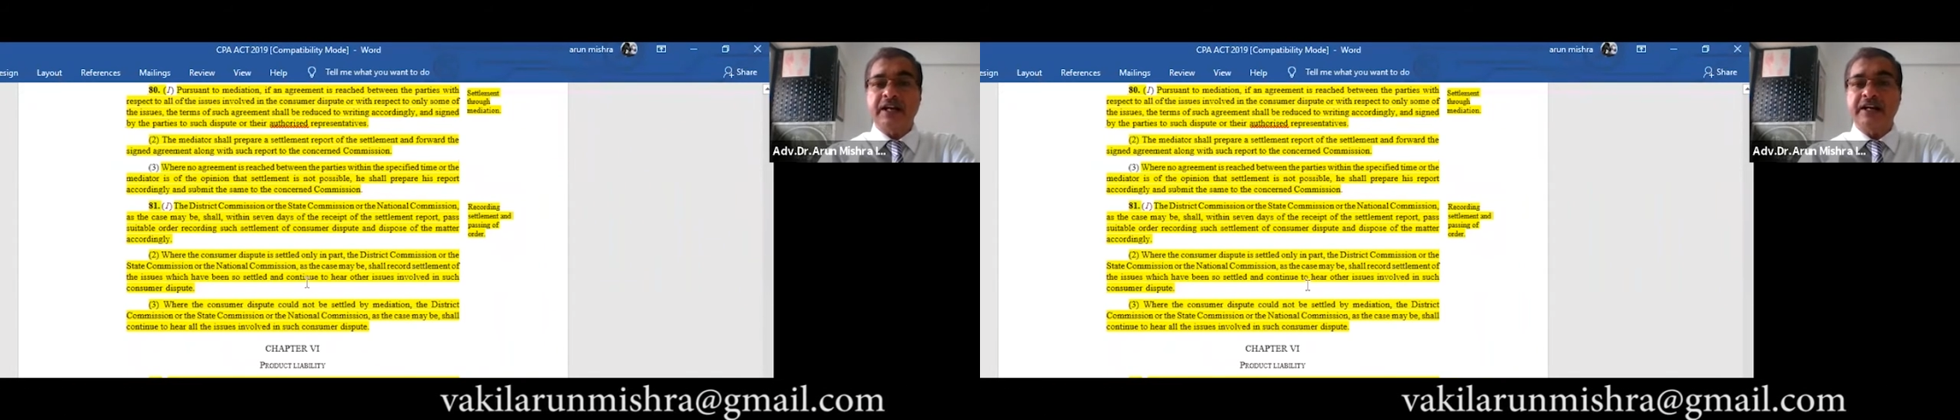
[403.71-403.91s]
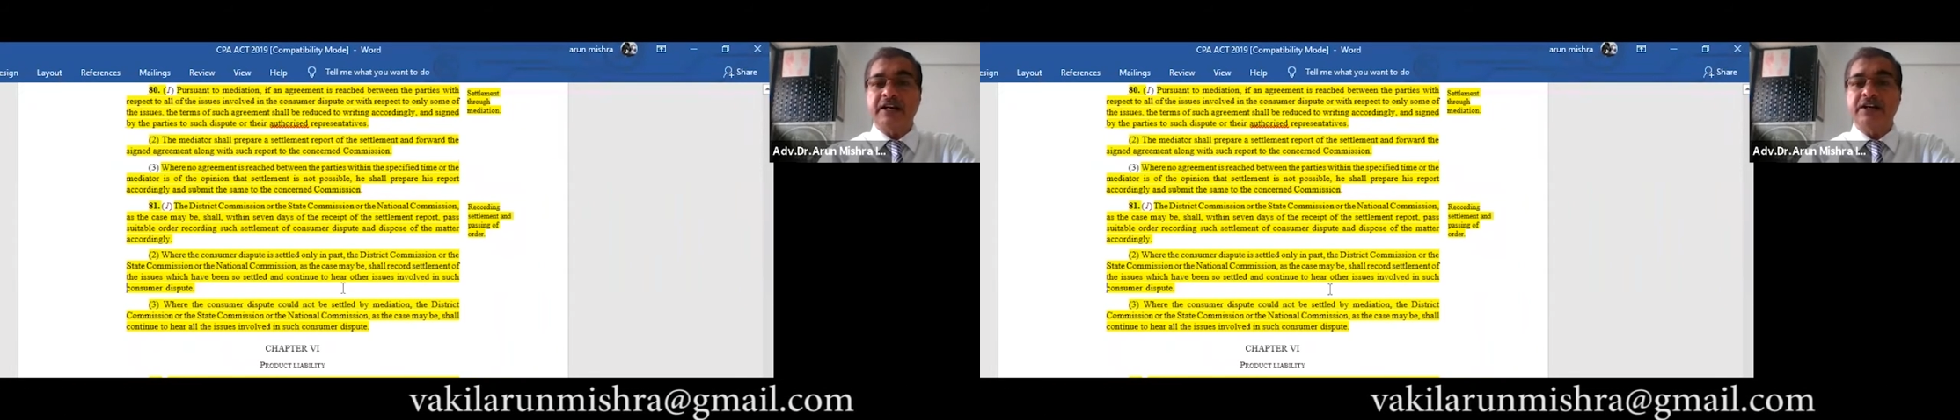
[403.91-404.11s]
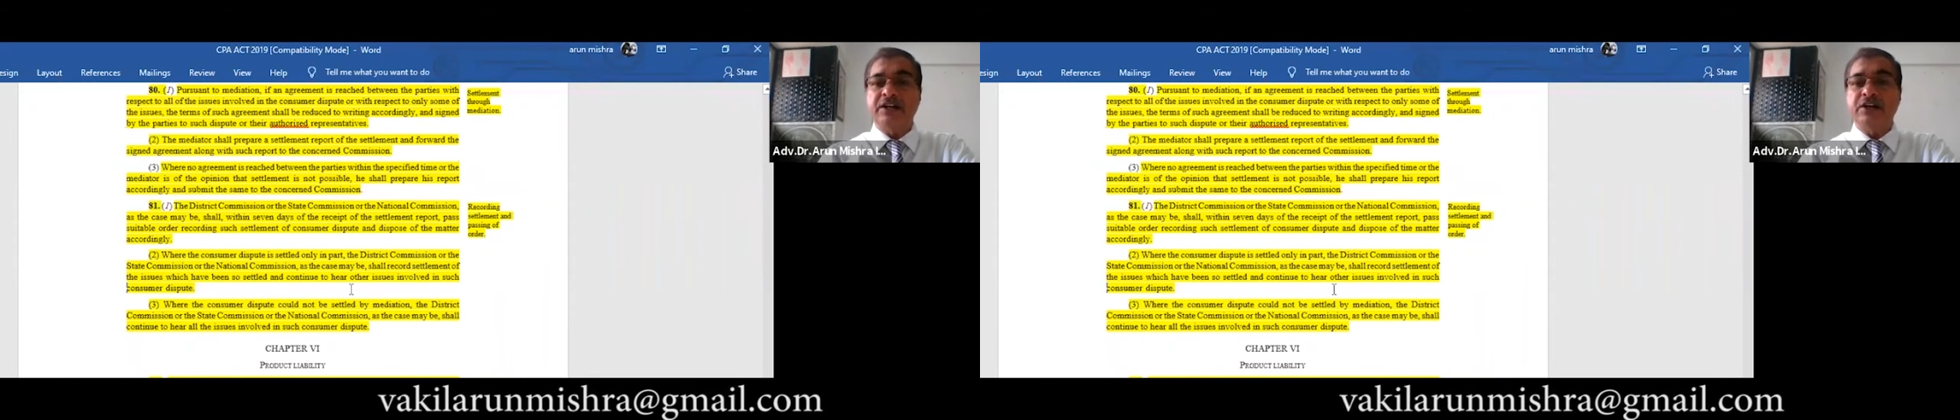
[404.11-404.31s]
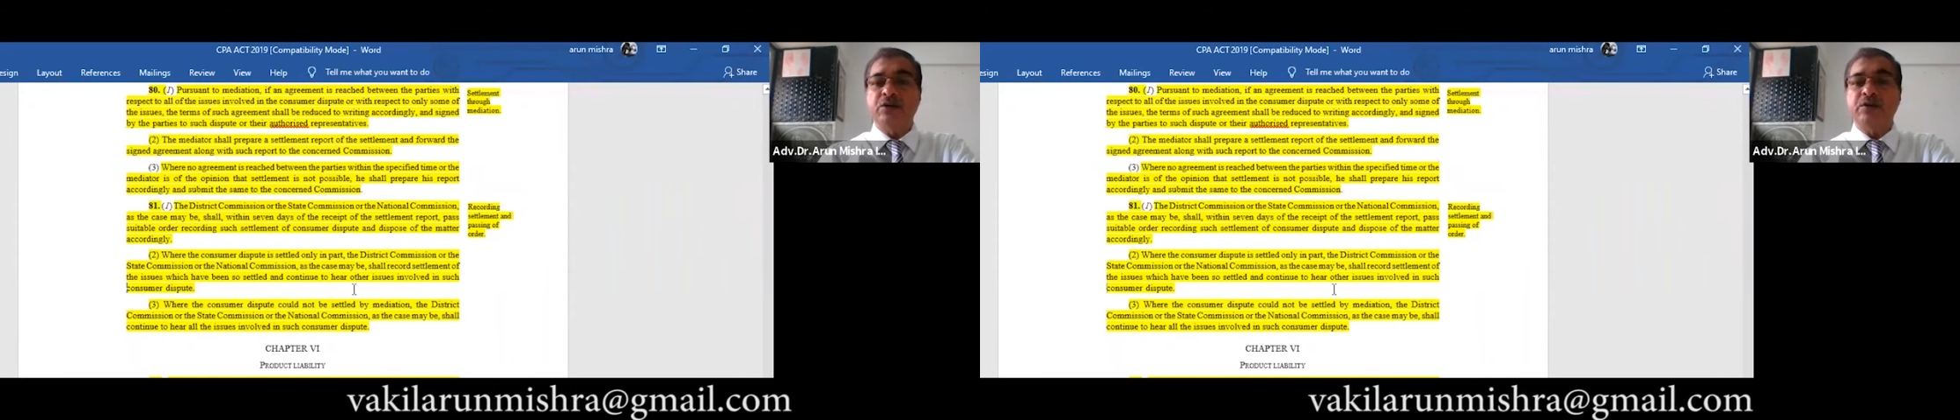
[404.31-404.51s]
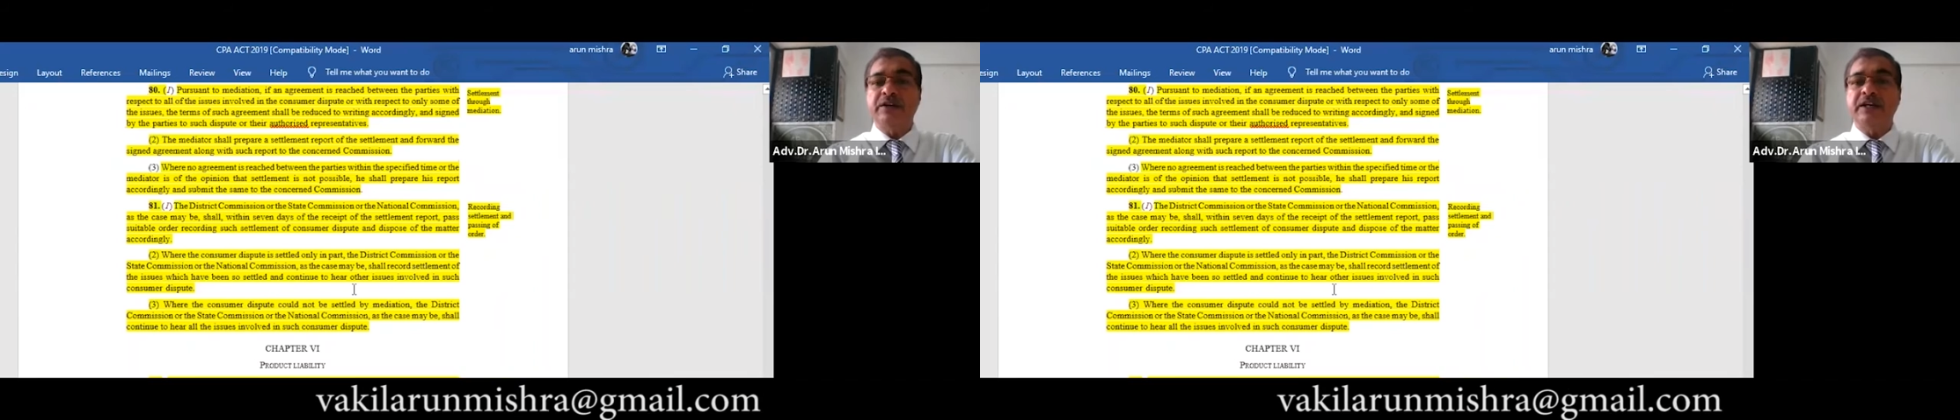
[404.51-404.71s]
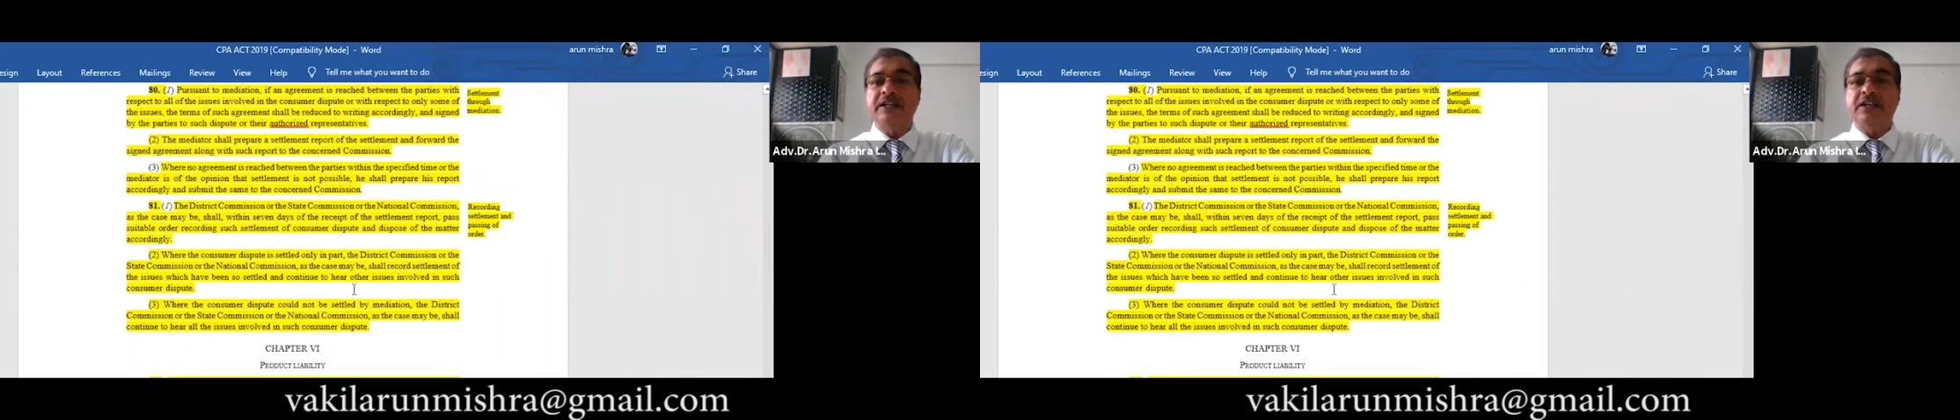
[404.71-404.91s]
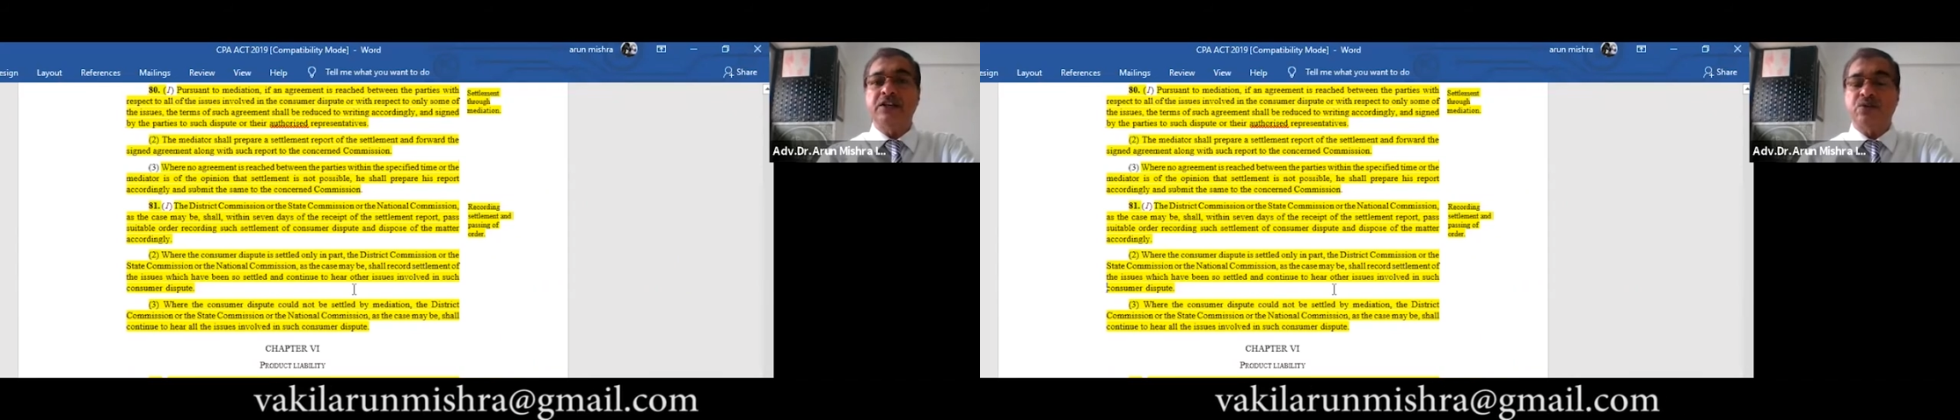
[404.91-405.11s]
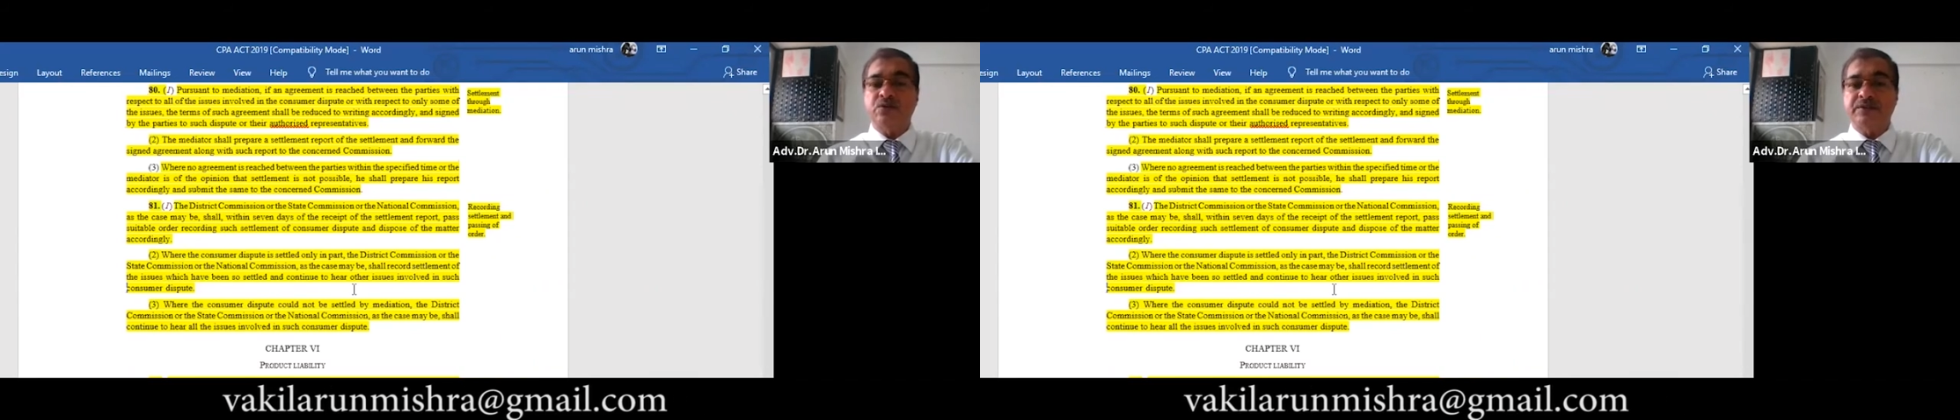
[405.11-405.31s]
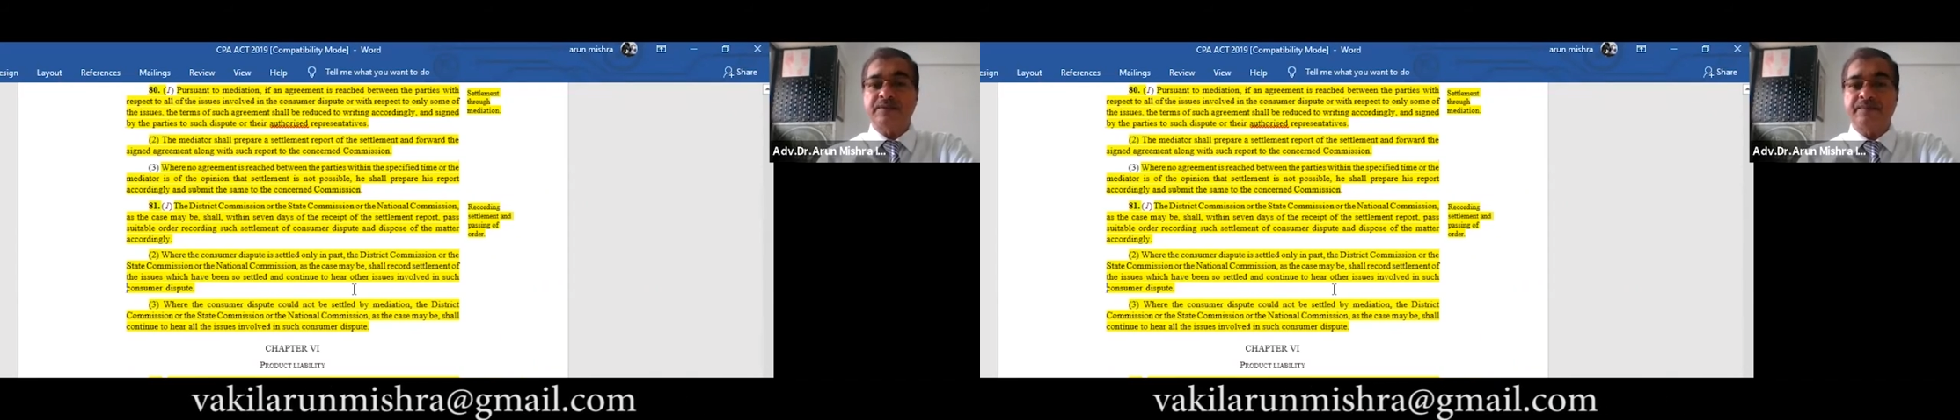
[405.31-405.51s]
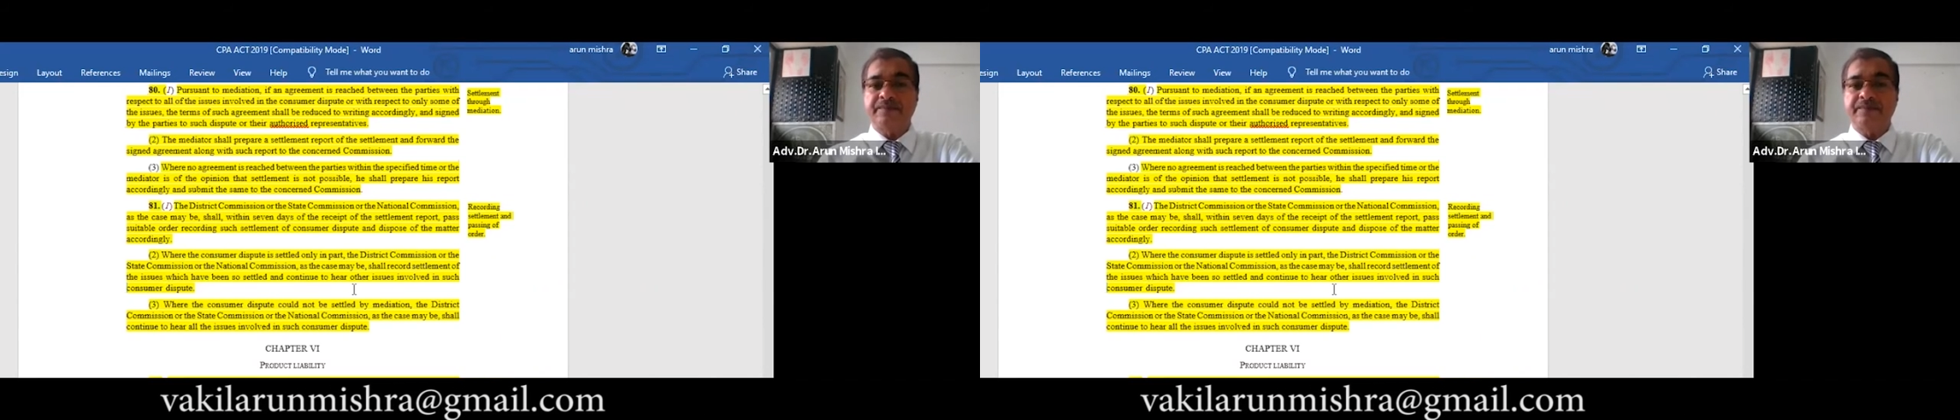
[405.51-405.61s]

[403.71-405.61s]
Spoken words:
and continue to hear other issues.